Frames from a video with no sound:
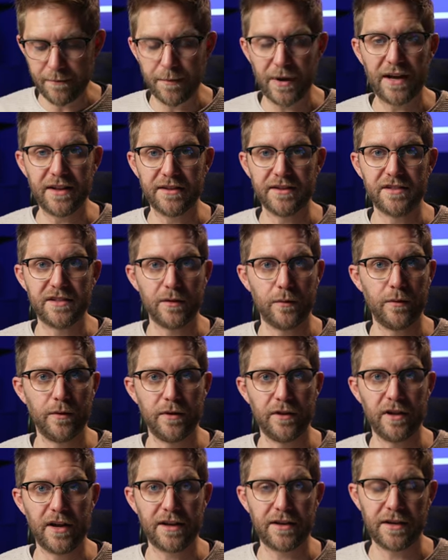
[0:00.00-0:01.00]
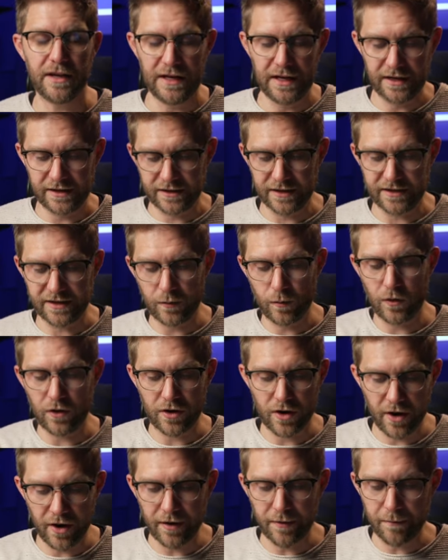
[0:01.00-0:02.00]
buttons that were like selecting what
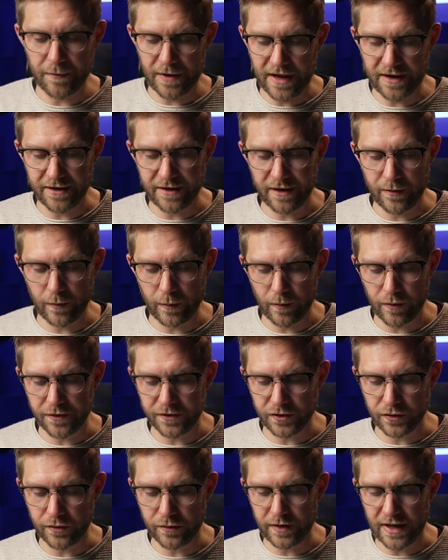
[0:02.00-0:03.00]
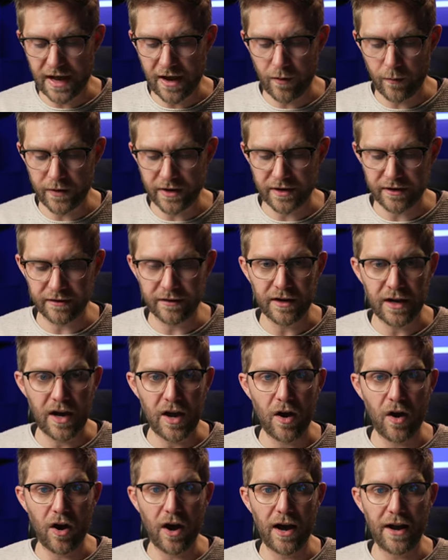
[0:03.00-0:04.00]
kind of editing we want to do, now we can
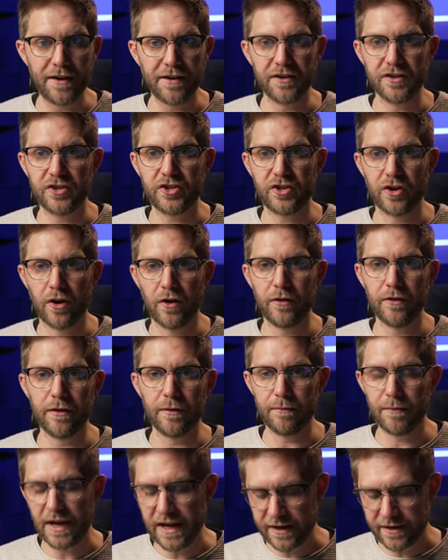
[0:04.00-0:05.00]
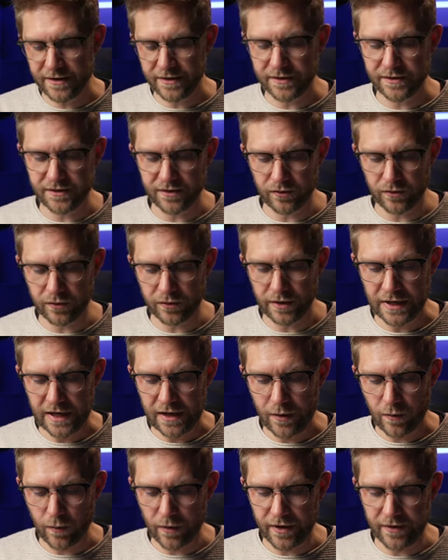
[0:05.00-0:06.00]
hide and show the meters or
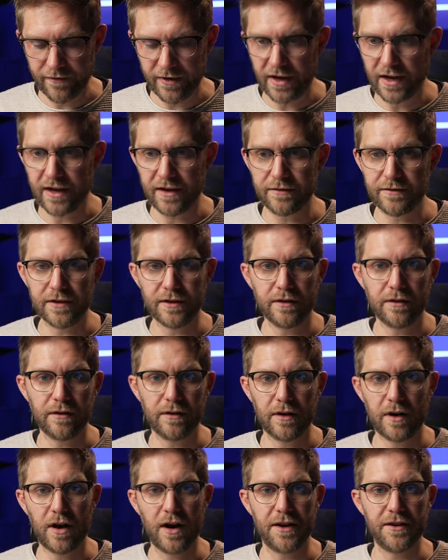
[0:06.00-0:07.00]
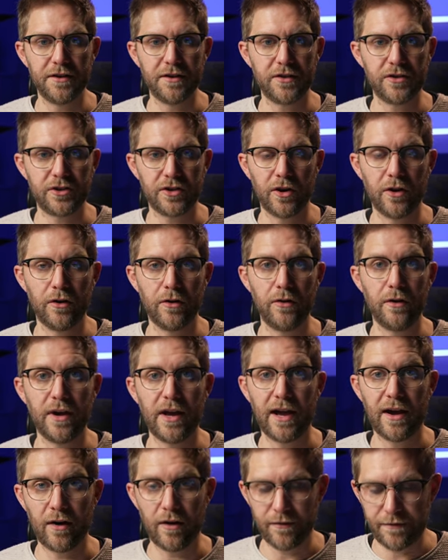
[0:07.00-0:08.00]
whatever, even hide and show
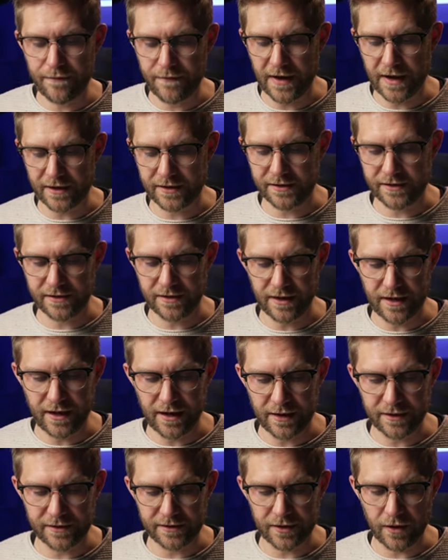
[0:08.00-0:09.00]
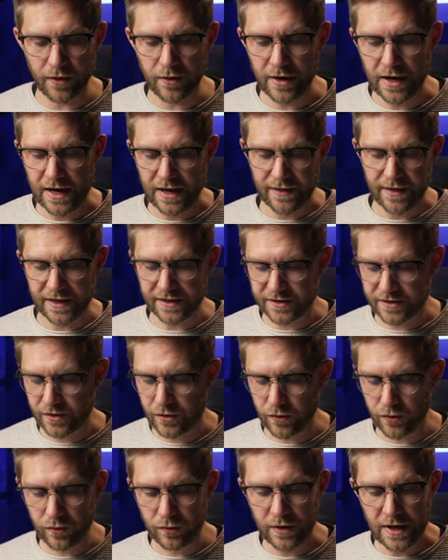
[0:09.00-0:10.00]
our effects there. So that's
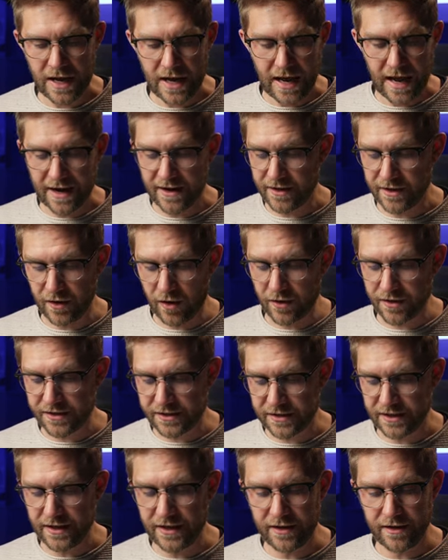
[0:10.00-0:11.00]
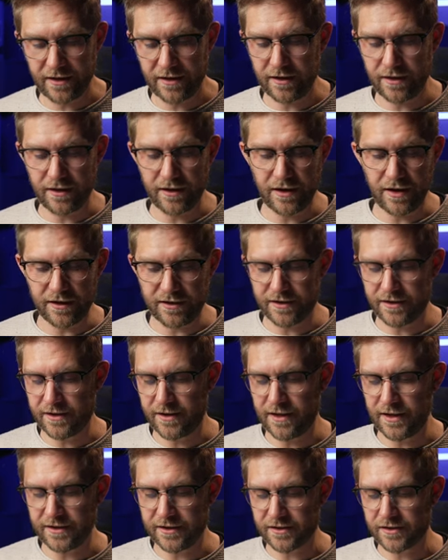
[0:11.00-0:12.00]
cool. And it honestly, it,
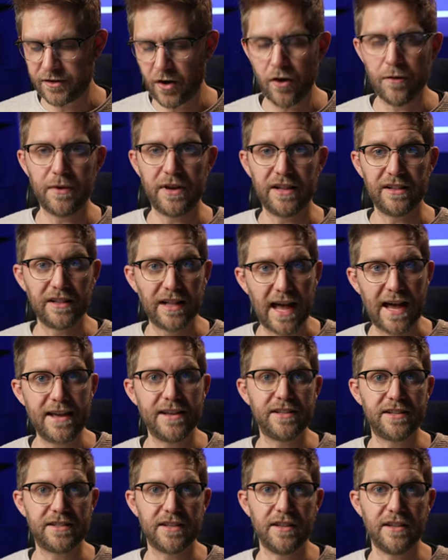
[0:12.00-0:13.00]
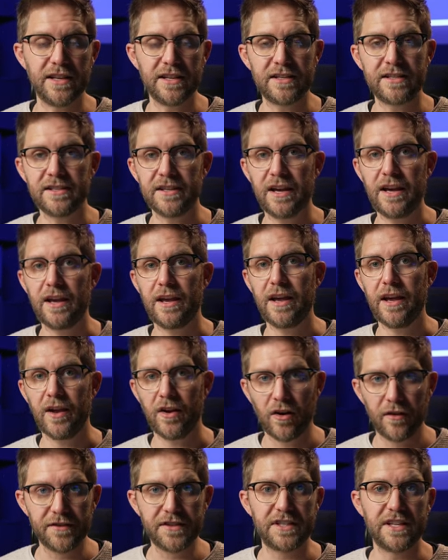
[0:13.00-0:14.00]
there's so many layers to this. It
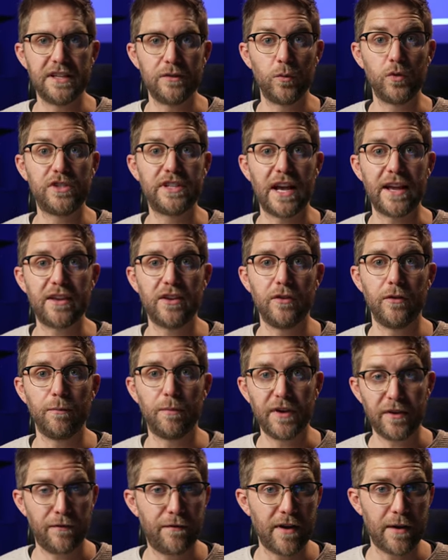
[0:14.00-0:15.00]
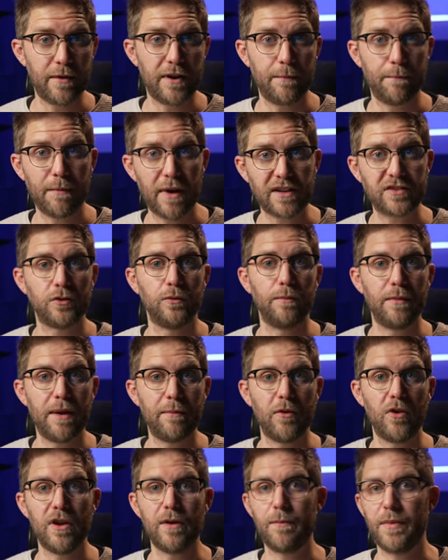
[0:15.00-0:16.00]
obviously would take you a bit, fair bit of muscle
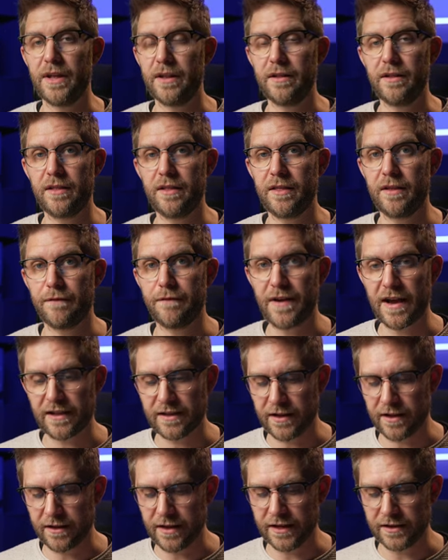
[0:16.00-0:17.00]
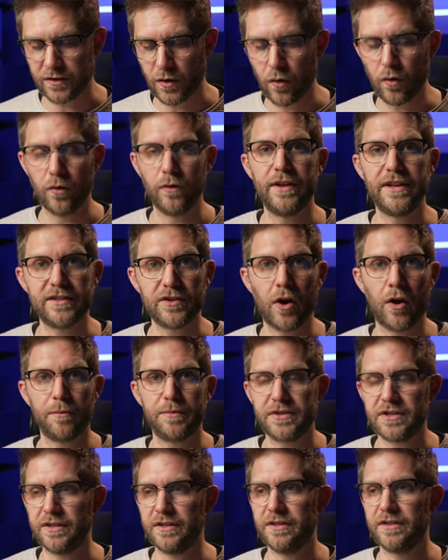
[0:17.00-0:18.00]
memory, but the fact that there's all these
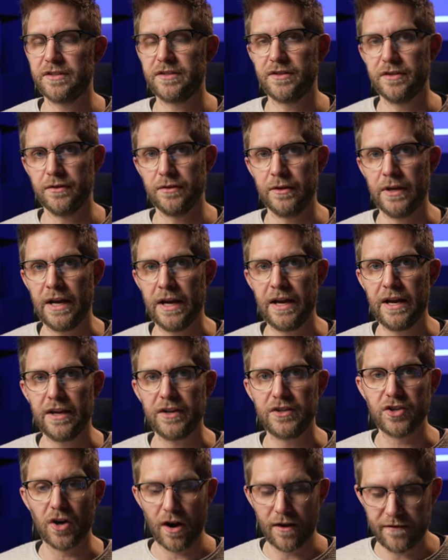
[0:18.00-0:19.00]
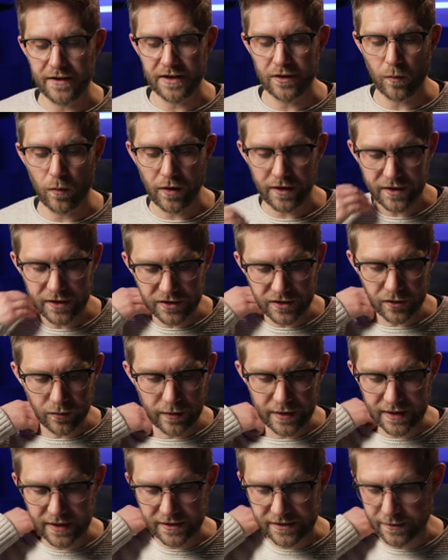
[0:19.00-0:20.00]
options to dive into what you're
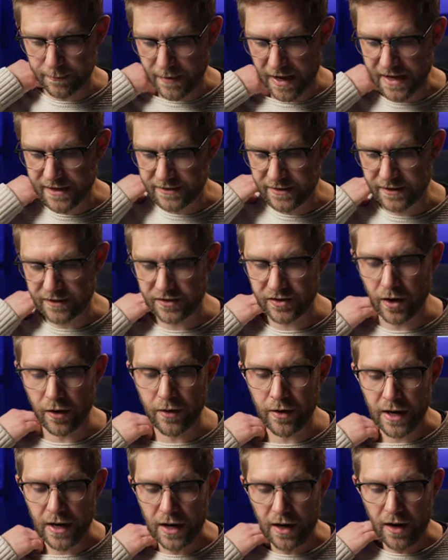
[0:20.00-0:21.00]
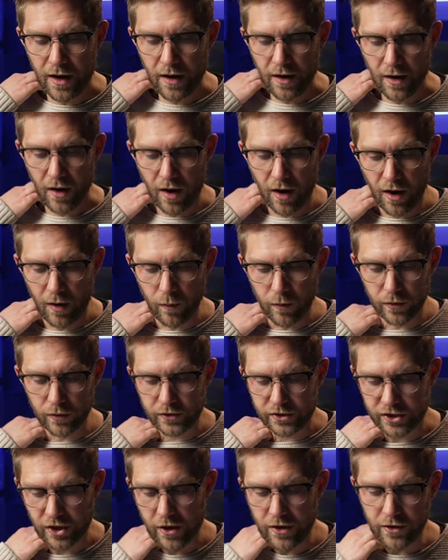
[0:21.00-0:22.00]
doing, it's amazing. So I will
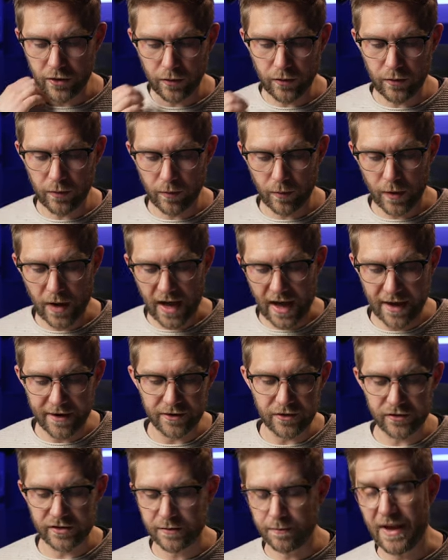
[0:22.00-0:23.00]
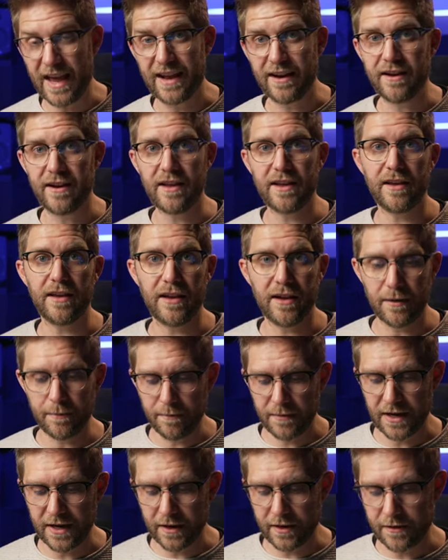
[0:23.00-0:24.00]
show you how to do some editing in a
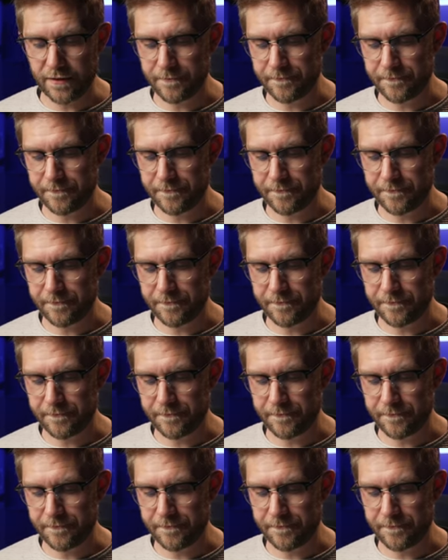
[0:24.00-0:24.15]
minute,